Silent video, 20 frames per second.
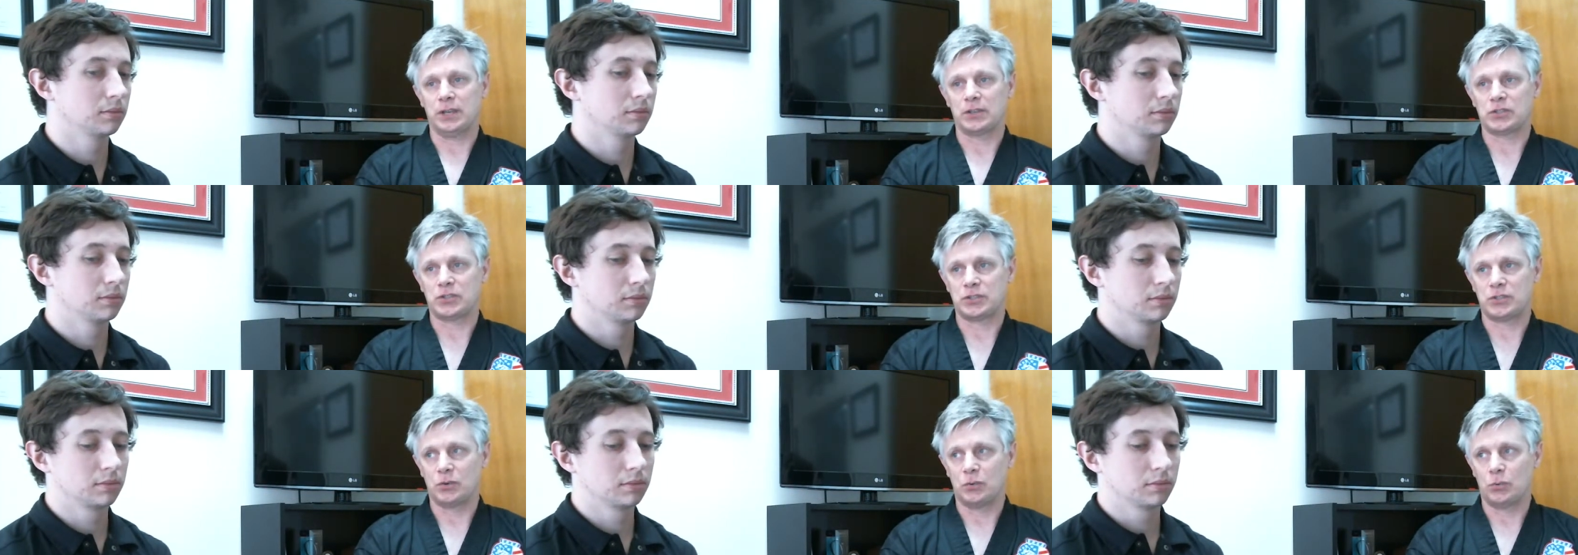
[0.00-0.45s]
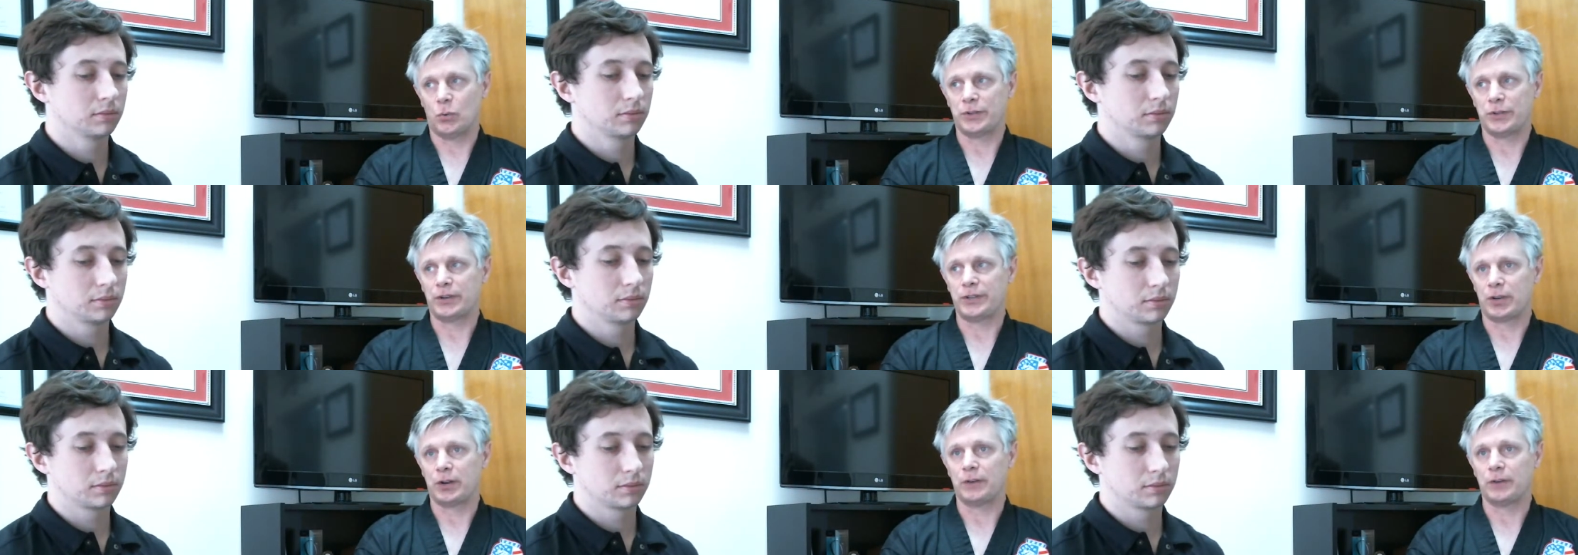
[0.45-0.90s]
Speaker 1: is is that
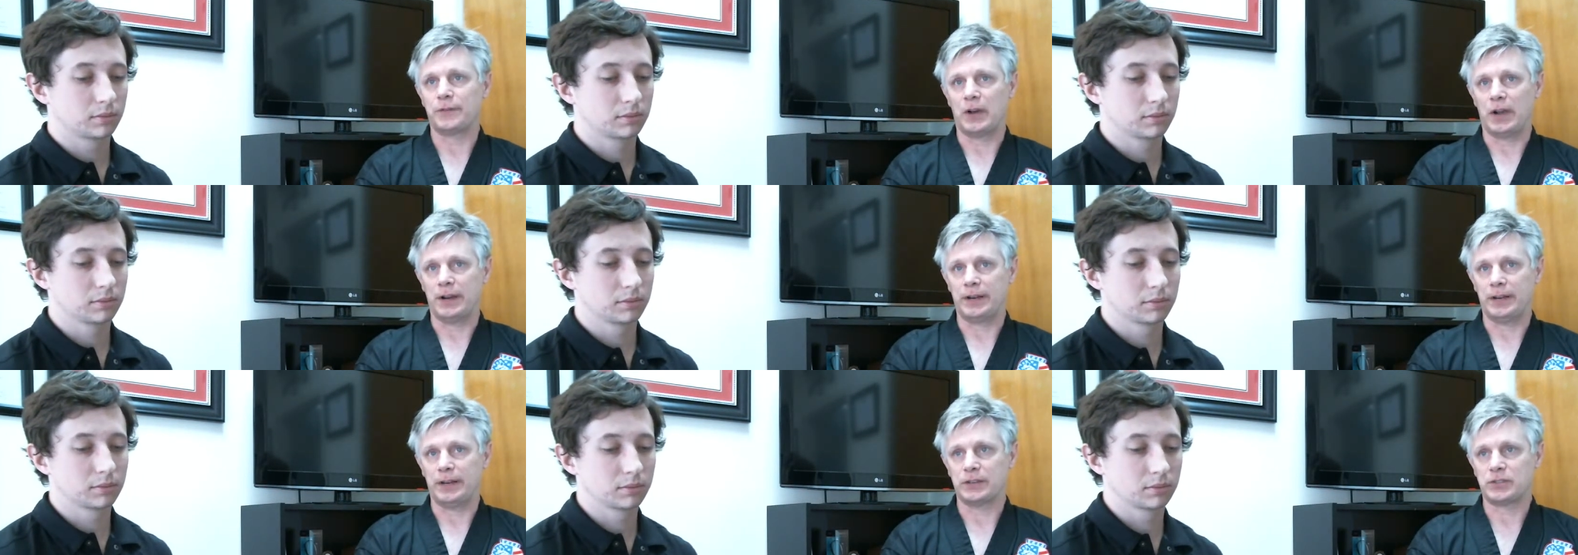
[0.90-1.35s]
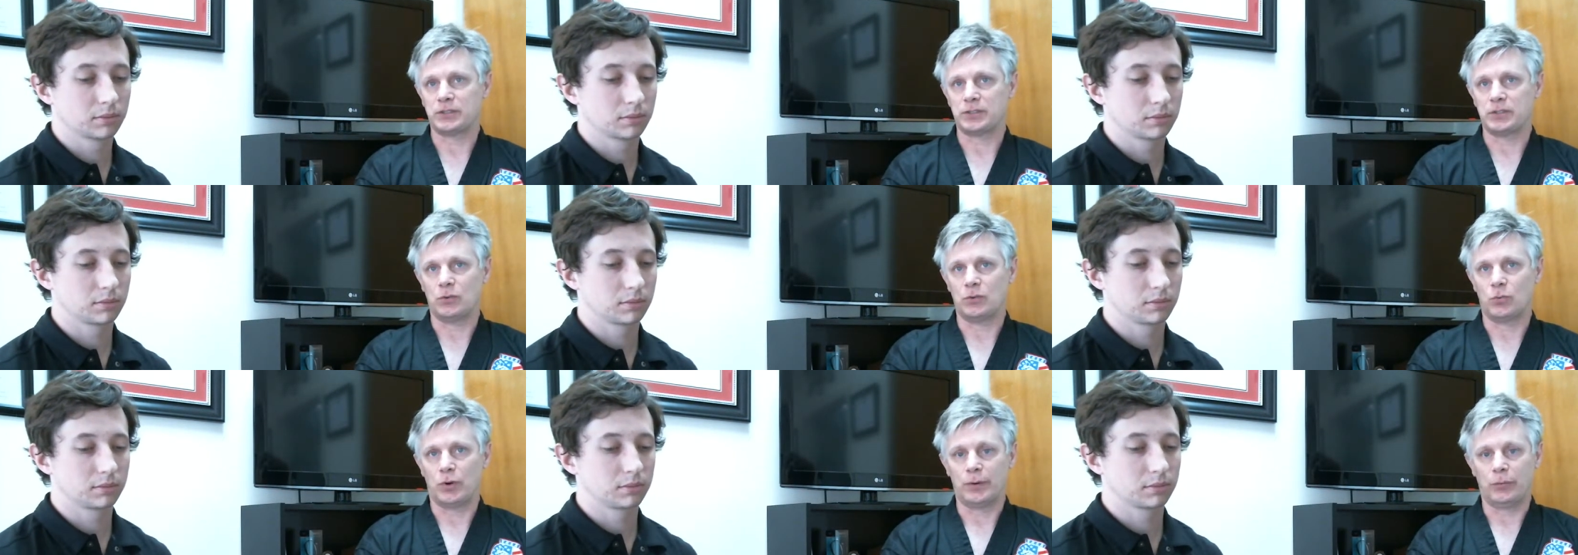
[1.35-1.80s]
what they're going to find is is
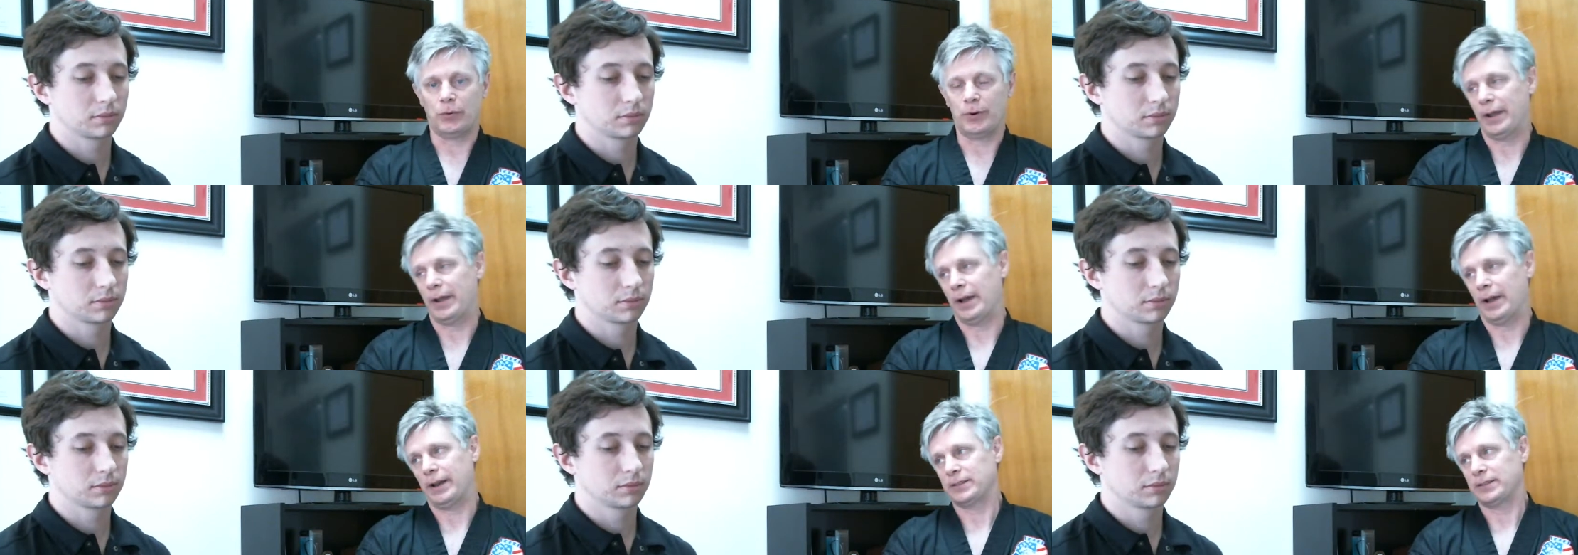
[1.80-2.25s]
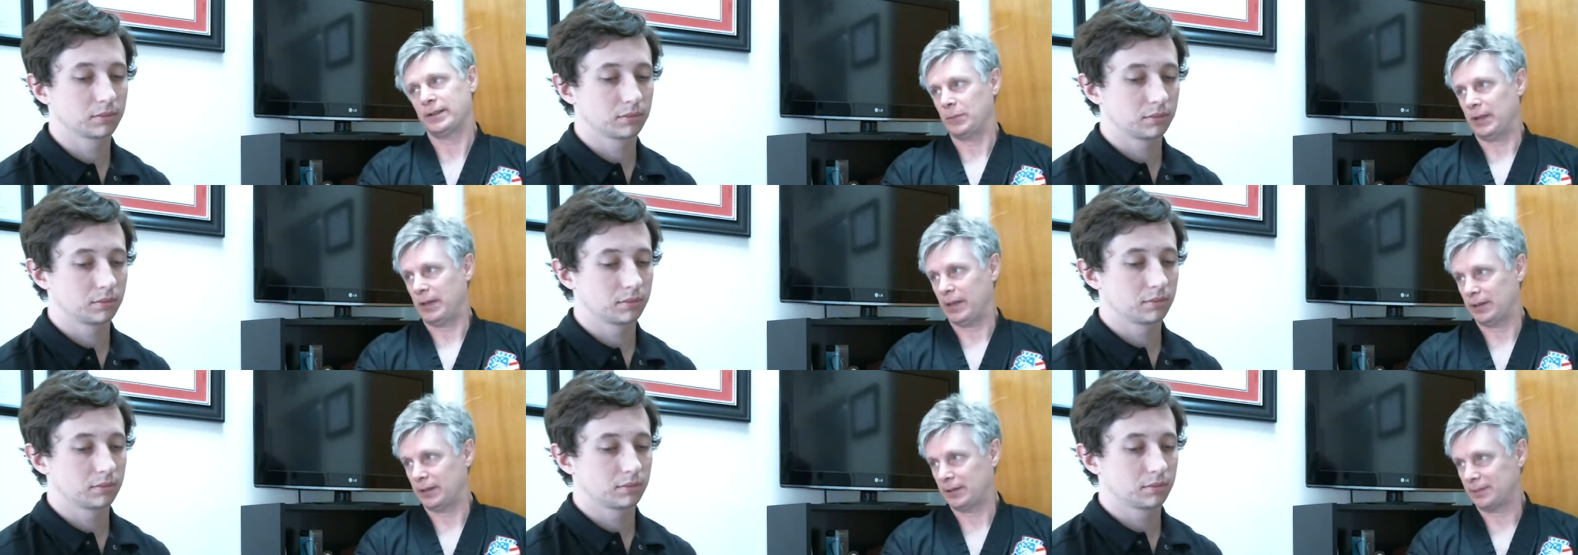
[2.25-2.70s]
that one, we're not
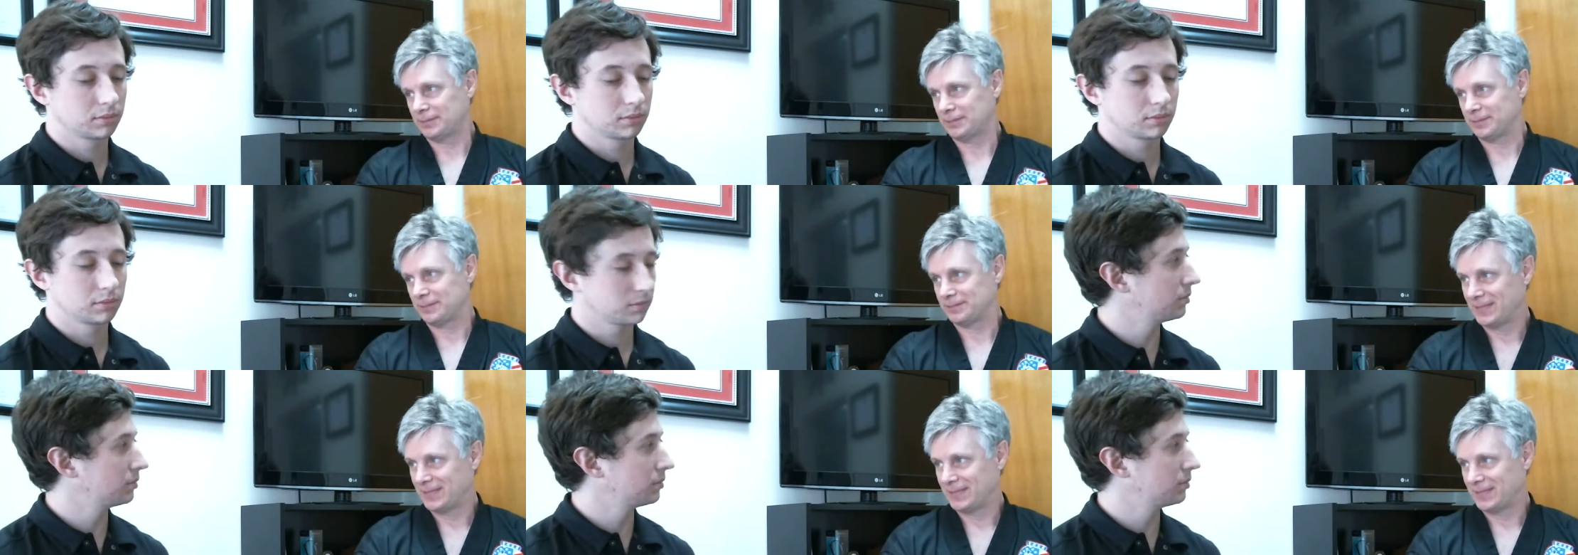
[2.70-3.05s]
intimidating.